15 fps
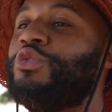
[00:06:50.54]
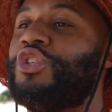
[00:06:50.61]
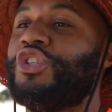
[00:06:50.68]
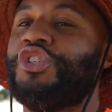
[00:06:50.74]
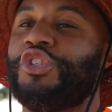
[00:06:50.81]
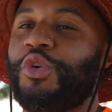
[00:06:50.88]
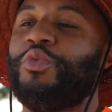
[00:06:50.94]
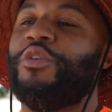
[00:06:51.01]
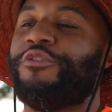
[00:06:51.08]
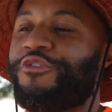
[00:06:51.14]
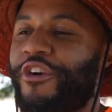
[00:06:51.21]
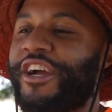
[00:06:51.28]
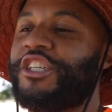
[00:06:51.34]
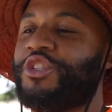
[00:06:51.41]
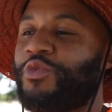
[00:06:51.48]
just shoot a
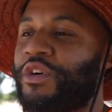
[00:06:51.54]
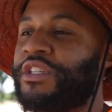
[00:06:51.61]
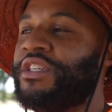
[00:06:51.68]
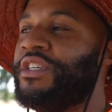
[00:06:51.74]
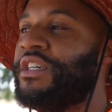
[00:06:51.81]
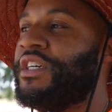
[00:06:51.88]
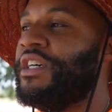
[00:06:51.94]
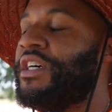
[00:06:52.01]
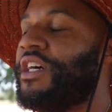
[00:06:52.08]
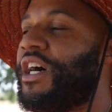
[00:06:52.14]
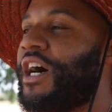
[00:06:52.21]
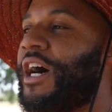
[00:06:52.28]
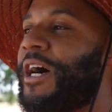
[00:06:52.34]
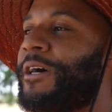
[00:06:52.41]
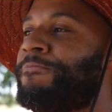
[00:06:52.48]
fresh one
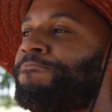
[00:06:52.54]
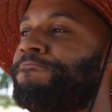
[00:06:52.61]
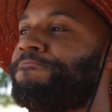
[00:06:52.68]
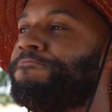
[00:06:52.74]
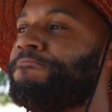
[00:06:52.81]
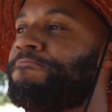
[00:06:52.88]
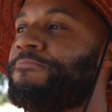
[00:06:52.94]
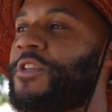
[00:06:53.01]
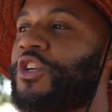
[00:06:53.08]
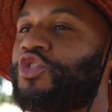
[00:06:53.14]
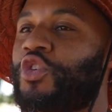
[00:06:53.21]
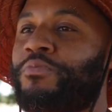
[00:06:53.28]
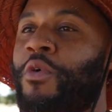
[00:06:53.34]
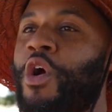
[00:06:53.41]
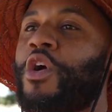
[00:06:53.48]

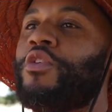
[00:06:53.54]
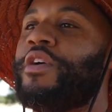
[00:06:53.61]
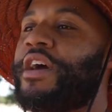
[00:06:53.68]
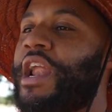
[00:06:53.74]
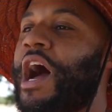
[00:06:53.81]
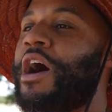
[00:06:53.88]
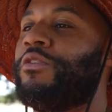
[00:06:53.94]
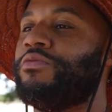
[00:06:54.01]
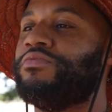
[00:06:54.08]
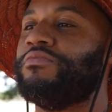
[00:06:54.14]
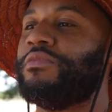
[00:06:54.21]
tomorrow, and I'll